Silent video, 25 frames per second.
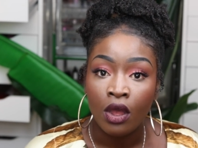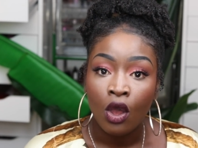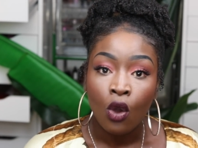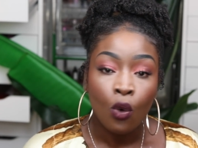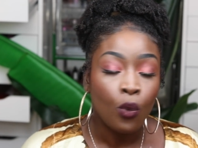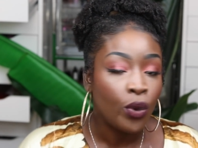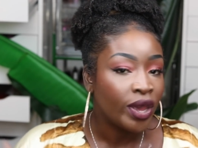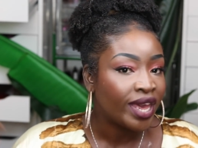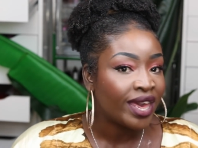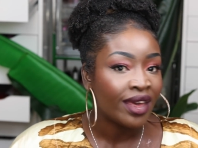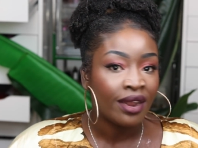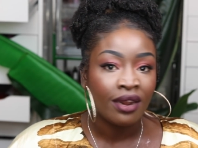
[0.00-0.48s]

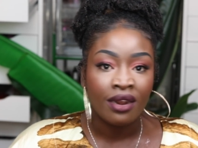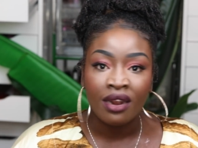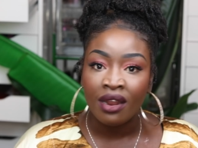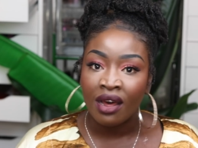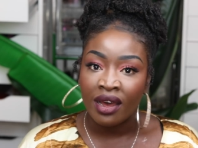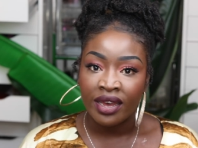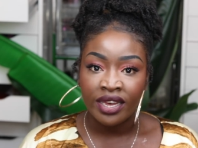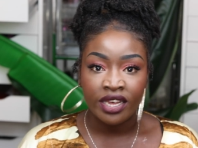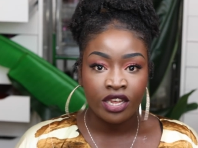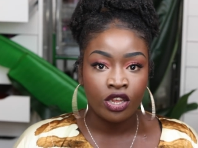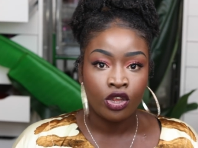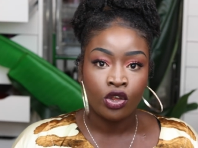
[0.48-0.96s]
We can
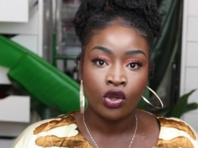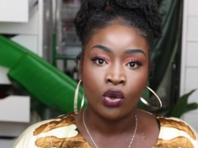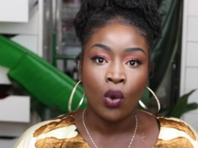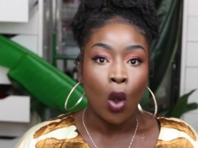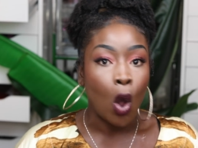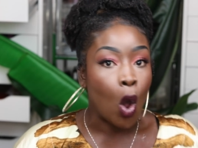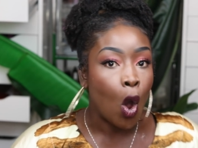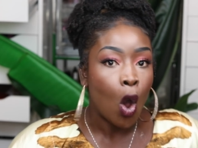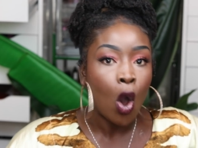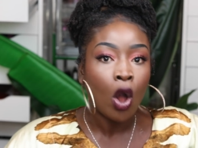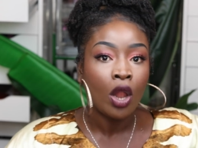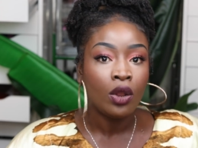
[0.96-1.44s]
like you
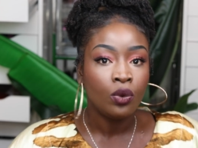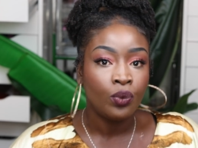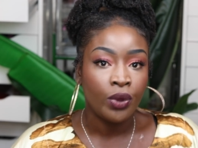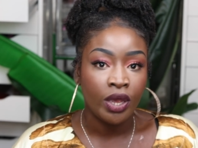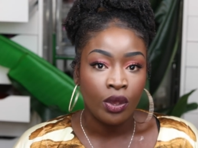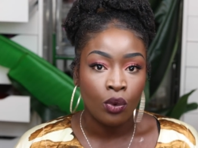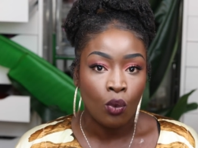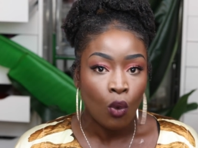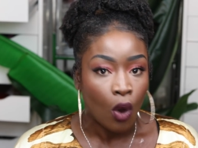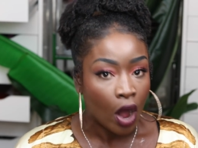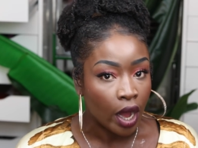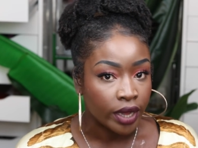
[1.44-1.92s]
all we
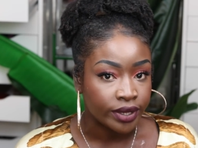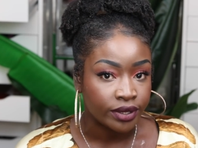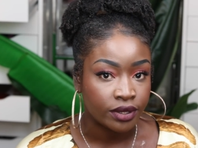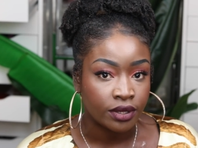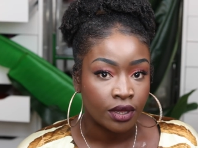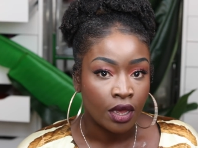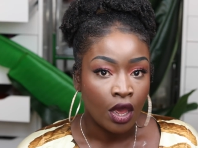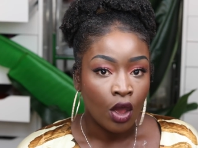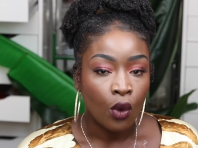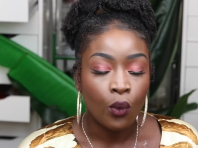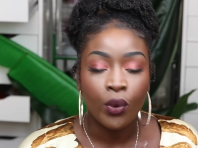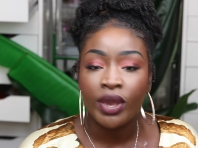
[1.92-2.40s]
want.
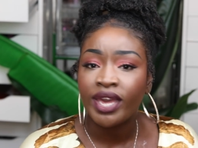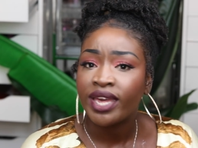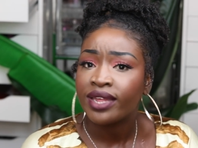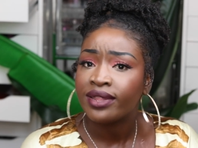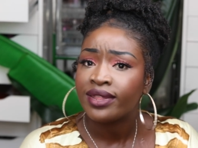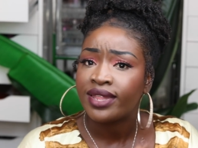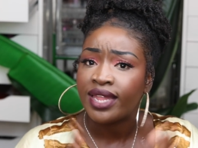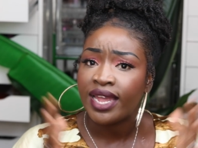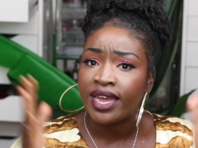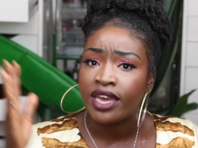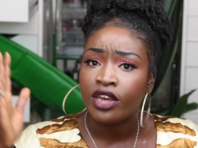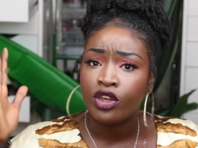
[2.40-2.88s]
We
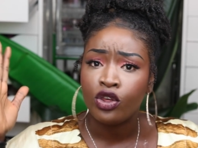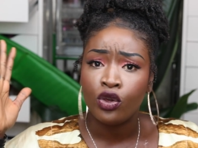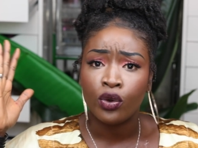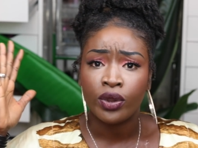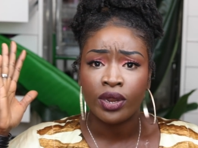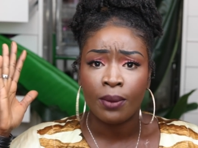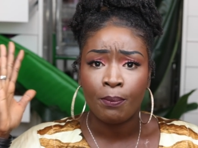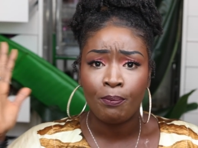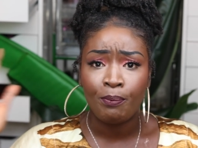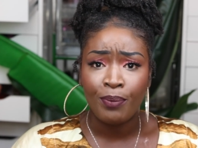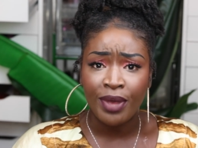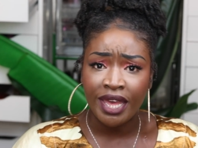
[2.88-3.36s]
can think you're
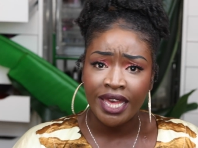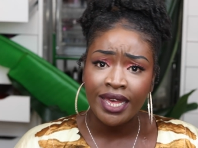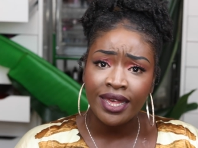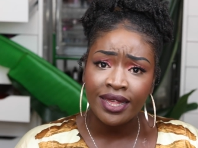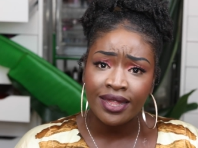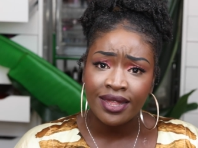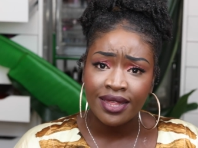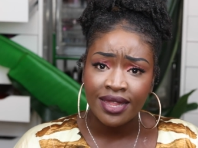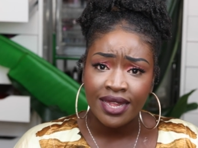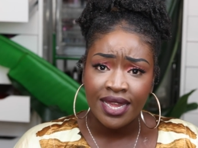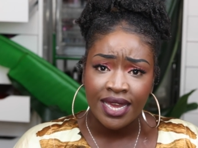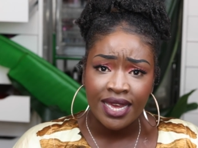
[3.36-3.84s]
the
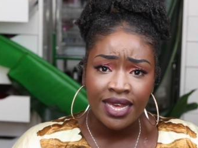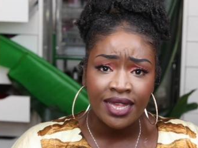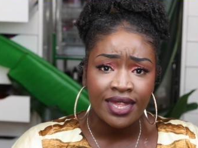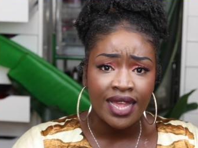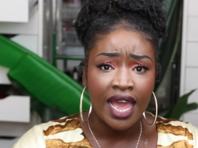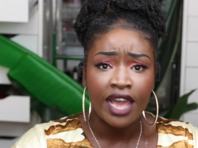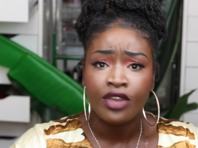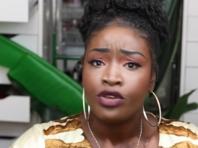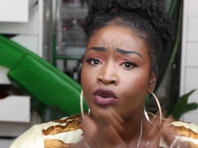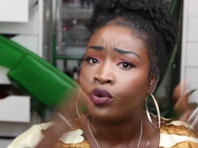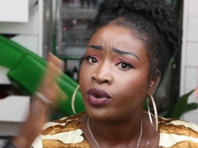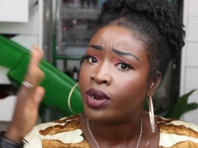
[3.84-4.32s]
bee's knees
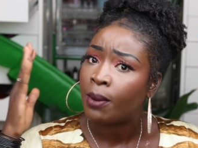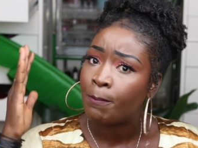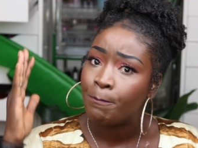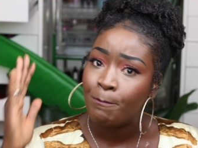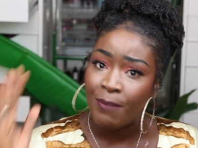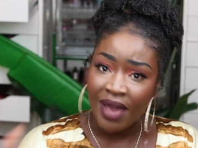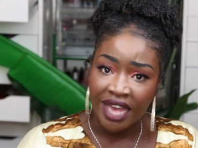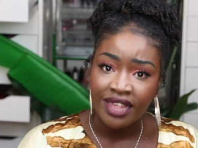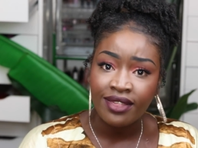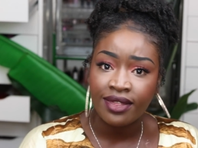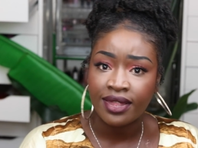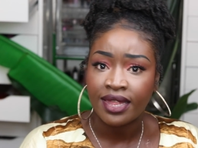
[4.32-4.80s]
and you're the
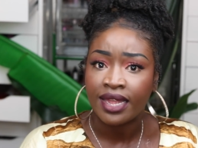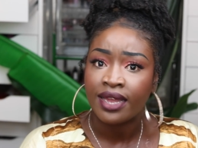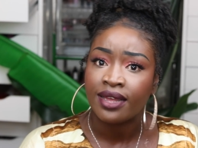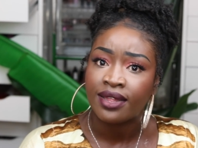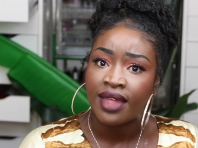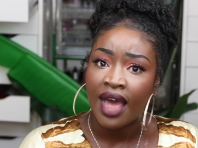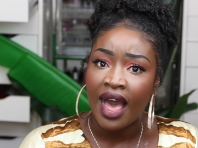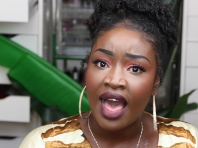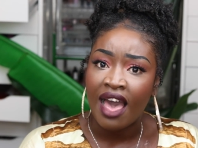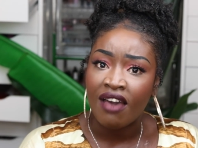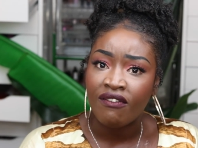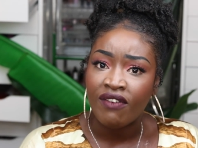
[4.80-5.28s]
best thing
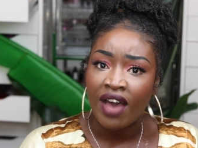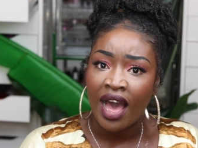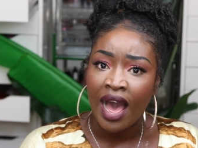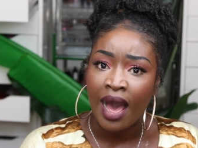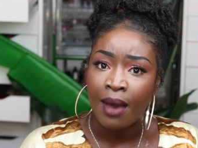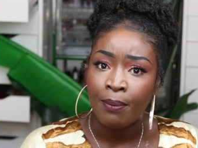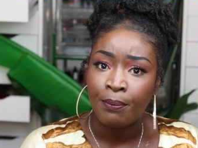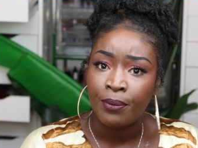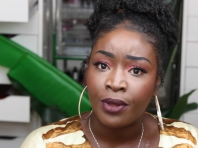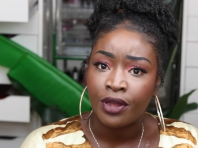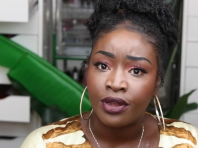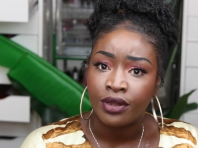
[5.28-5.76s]
that ever
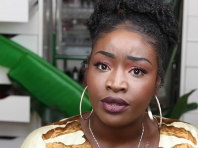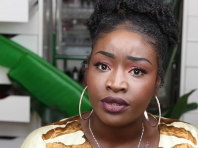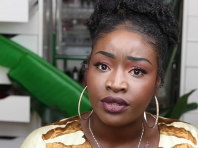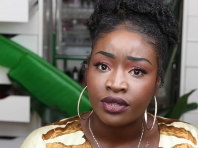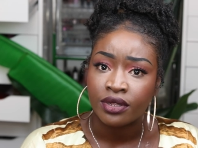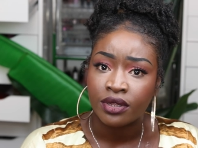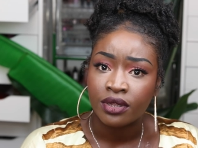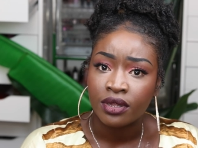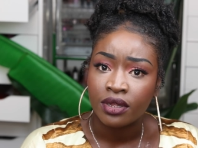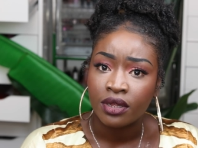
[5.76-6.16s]
happened.